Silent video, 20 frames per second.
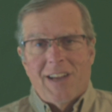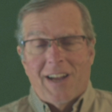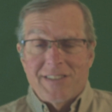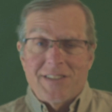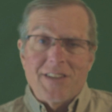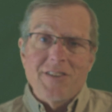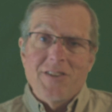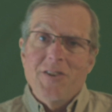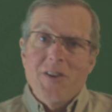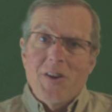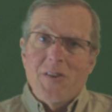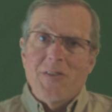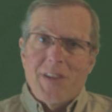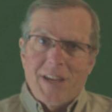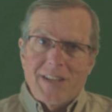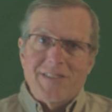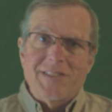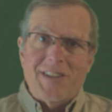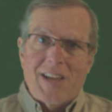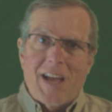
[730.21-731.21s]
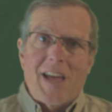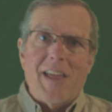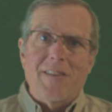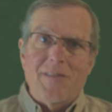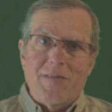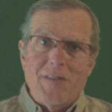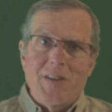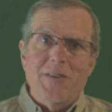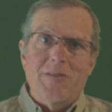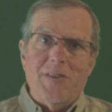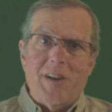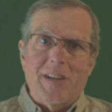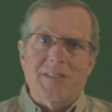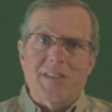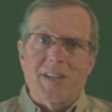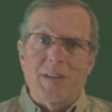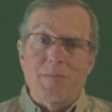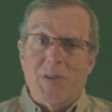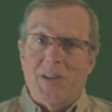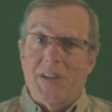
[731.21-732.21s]
I said, that's kind of
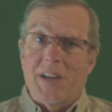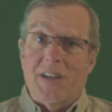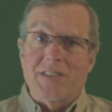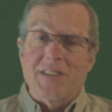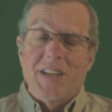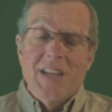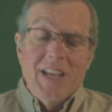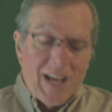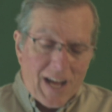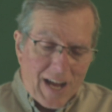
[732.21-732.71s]
interesting because